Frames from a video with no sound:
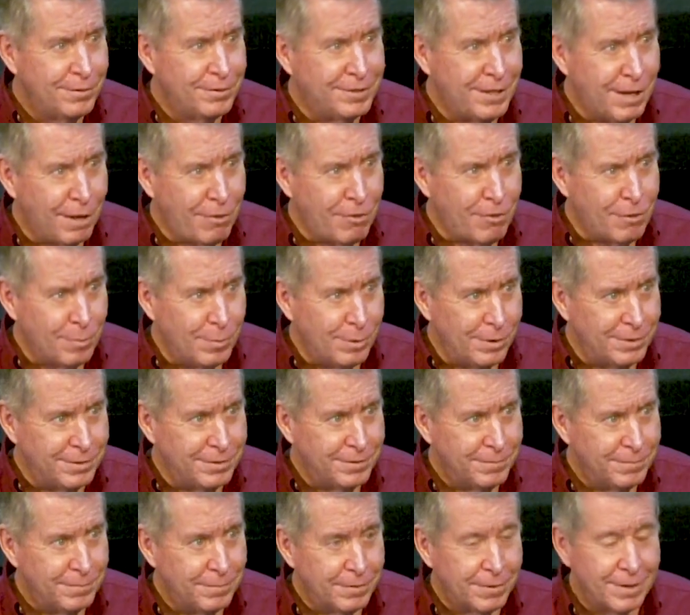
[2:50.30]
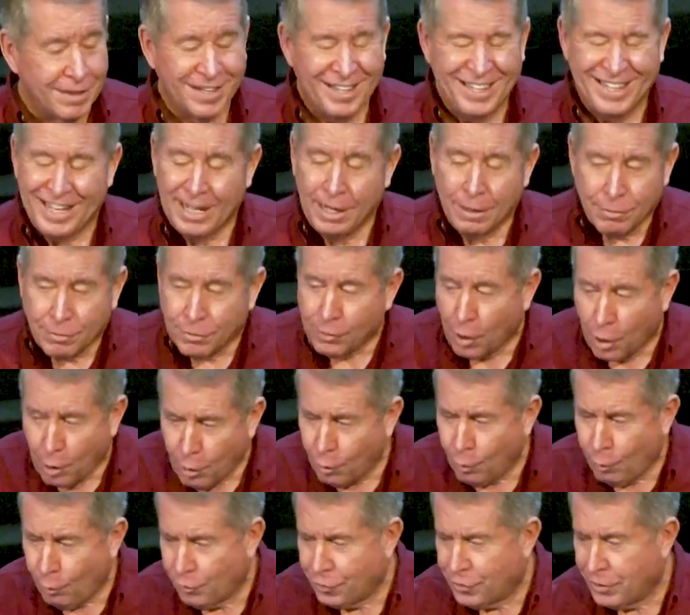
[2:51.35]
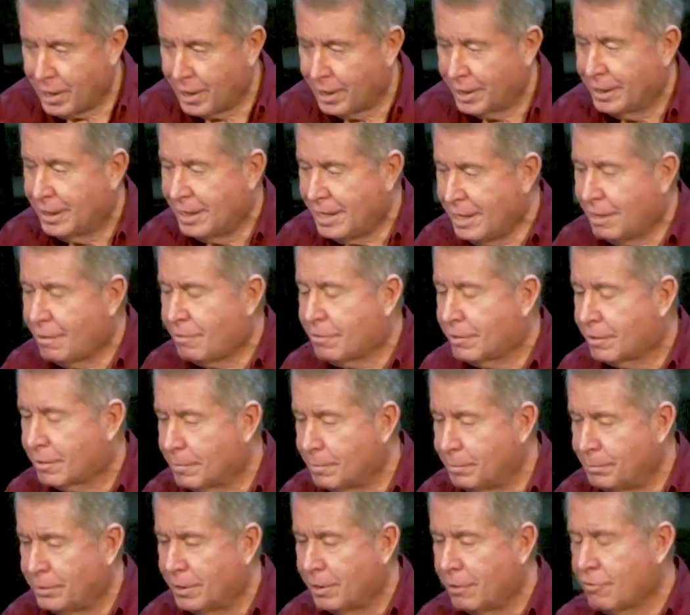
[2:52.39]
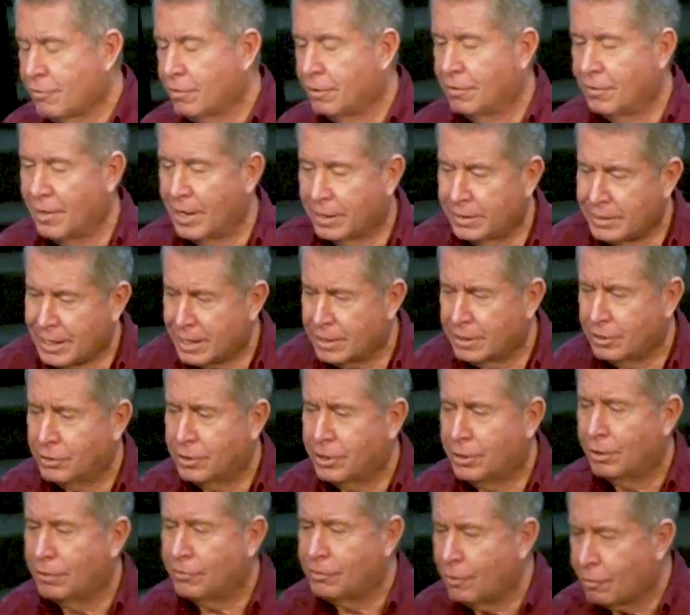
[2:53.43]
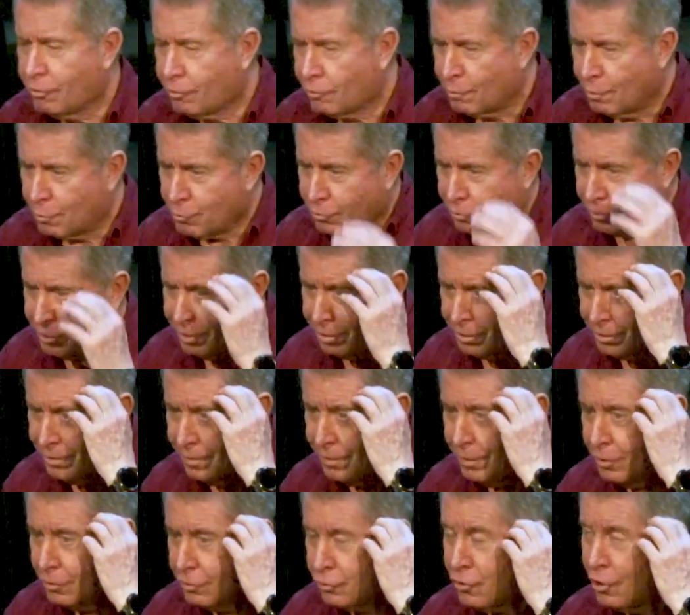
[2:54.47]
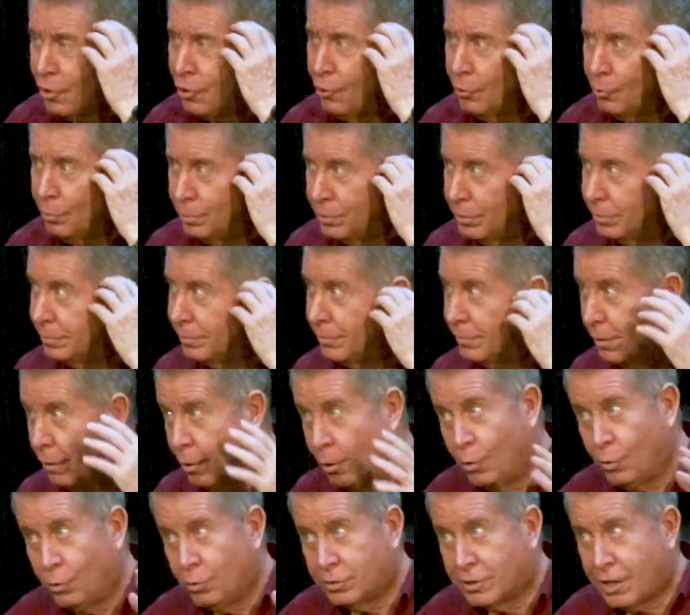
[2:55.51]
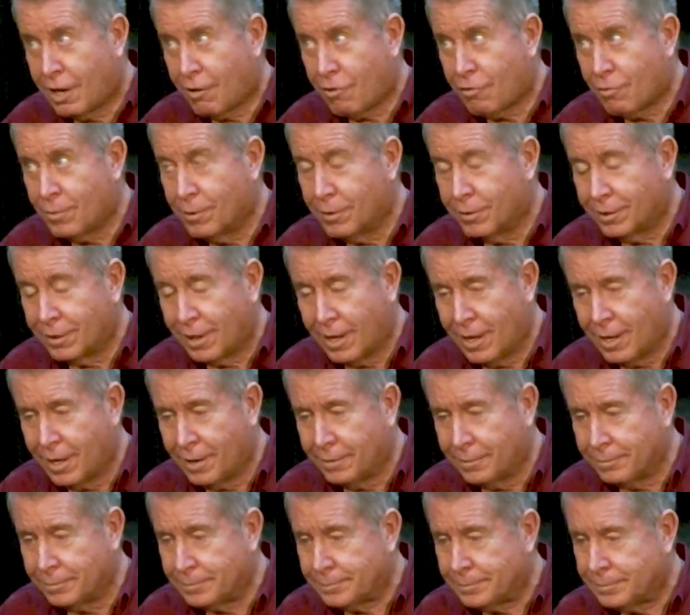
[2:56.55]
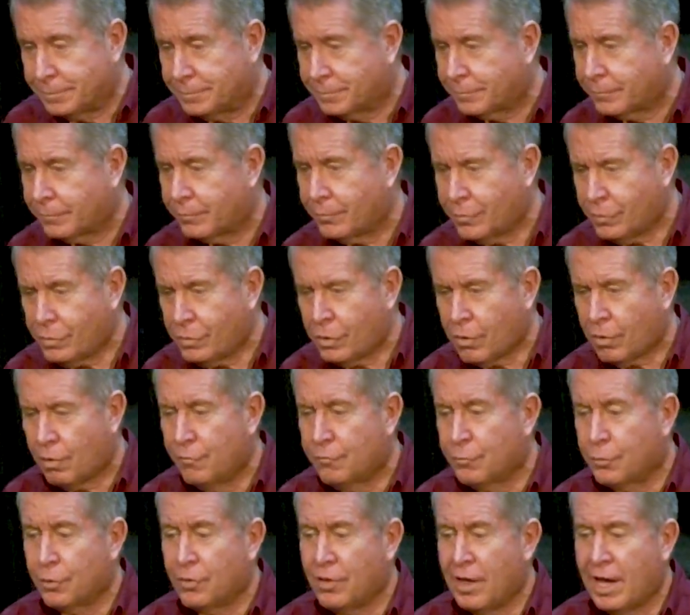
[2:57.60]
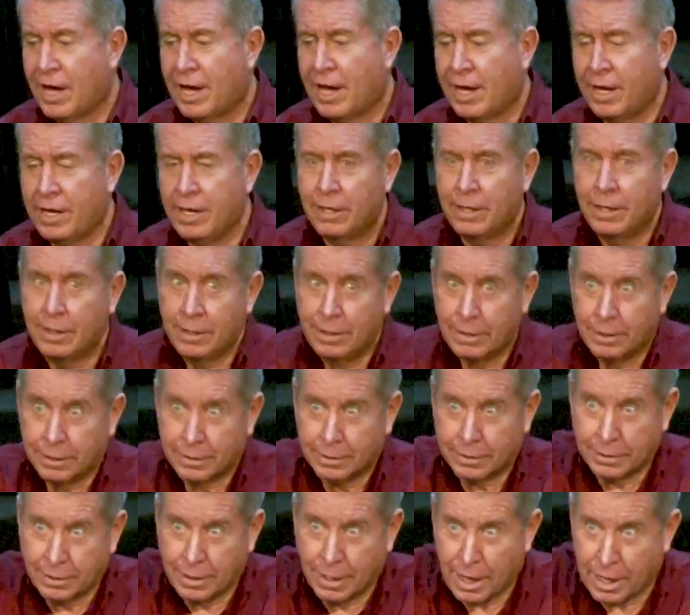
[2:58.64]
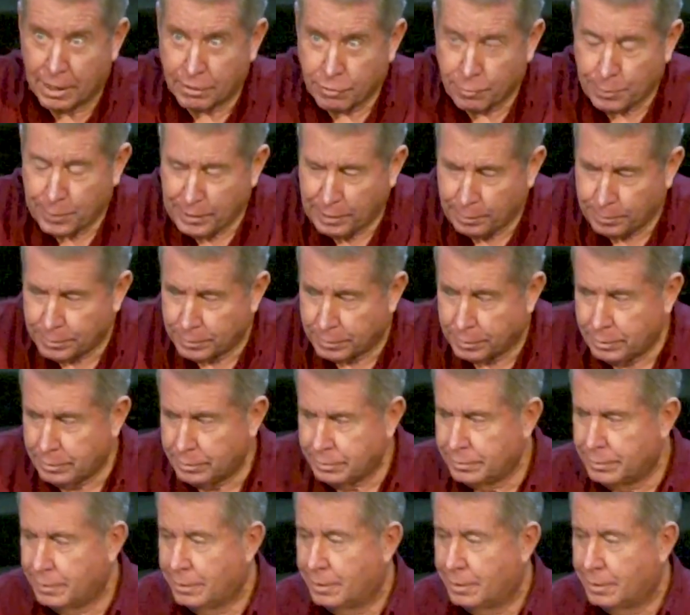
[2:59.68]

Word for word: Testament. It's the whole thing. He's the completion of that. Take a look here at this scripture here Job, Old Testament again. For they, God's people,